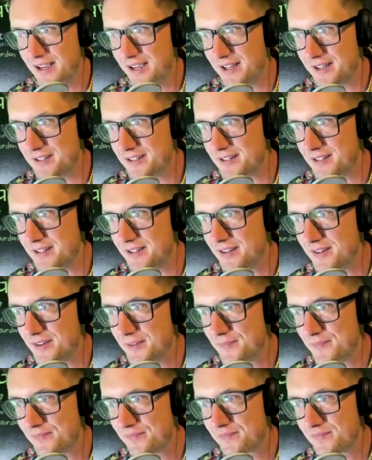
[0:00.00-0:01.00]
And
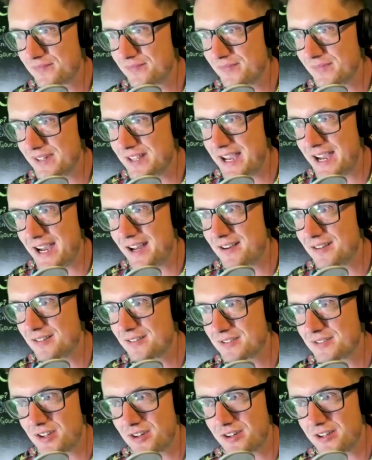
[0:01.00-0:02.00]
yeah,
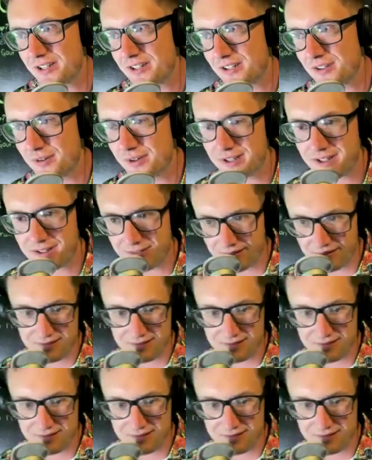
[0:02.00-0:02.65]
sorry, go ahead.